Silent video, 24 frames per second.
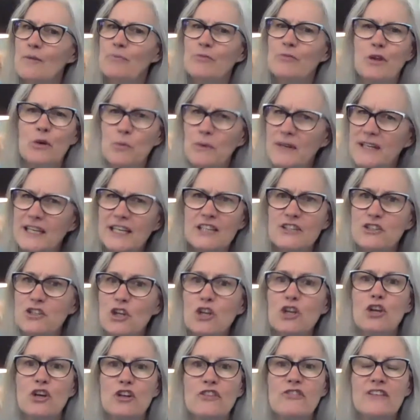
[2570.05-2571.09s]
we need to
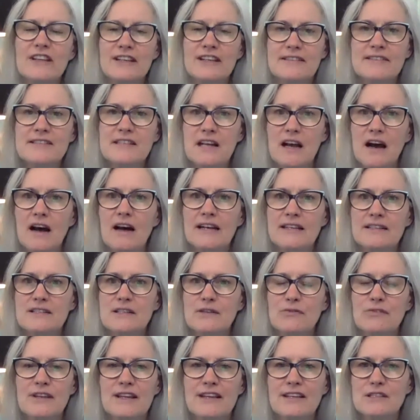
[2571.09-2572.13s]
learn these kinds of
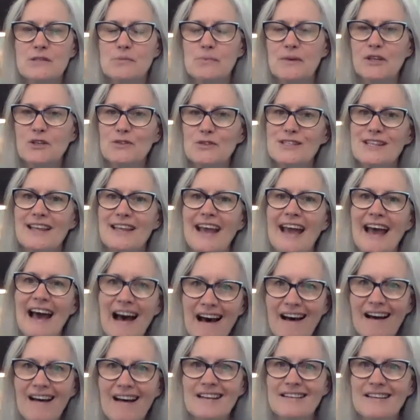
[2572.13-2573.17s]
things, because the
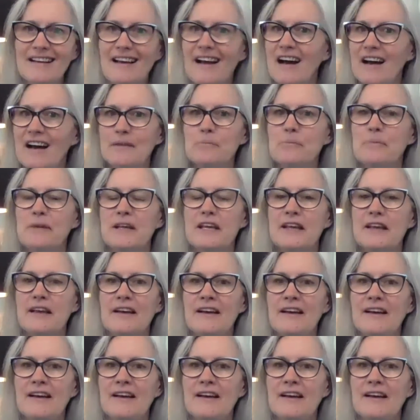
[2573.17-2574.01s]
heart can't be